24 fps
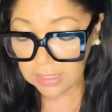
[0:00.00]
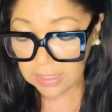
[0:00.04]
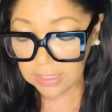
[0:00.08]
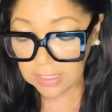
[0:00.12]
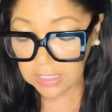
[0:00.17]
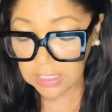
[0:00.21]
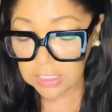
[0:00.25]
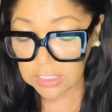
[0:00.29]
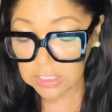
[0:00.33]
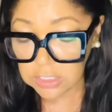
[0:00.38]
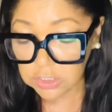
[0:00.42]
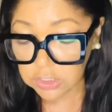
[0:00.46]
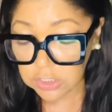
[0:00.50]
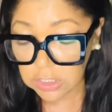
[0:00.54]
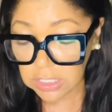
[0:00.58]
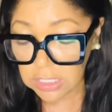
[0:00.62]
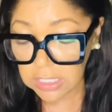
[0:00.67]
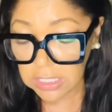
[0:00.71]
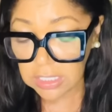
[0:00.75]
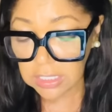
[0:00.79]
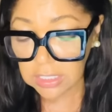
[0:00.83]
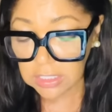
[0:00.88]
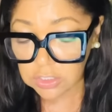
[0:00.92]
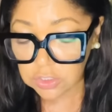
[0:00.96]
He,
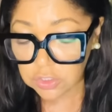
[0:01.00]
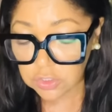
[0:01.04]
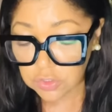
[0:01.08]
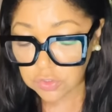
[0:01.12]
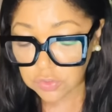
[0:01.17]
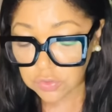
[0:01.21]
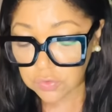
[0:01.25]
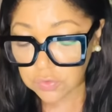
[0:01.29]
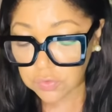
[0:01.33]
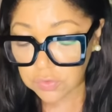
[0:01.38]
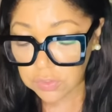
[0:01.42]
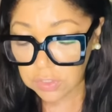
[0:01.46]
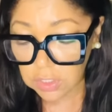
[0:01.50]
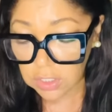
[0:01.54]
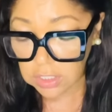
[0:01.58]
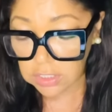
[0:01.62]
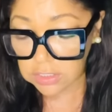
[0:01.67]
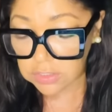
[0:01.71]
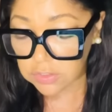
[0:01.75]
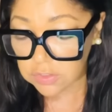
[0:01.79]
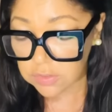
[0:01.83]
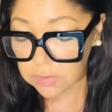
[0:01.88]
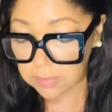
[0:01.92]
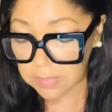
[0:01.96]
he introduced
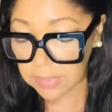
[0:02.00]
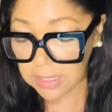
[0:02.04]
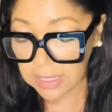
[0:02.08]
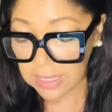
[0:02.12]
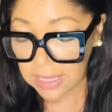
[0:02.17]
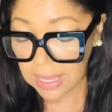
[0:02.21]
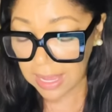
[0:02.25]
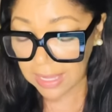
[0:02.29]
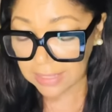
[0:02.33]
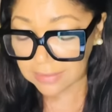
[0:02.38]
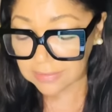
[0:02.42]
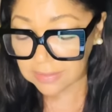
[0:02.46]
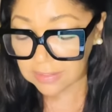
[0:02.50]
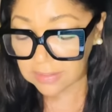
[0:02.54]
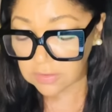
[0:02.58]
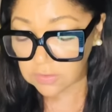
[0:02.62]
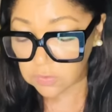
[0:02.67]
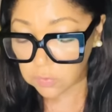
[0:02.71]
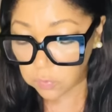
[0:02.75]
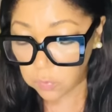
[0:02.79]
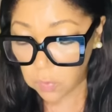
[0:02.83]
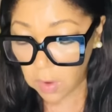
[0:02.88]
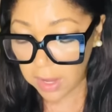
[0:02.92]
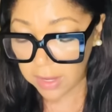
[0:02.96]
her to me as
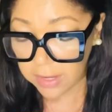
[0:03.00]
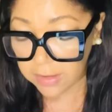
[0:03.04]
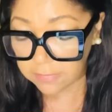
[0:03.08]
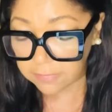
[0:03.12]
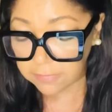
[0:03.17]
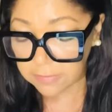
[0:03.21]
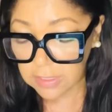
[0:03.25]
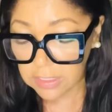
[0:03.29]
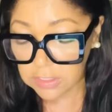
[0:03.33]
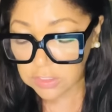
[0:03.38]
his wife.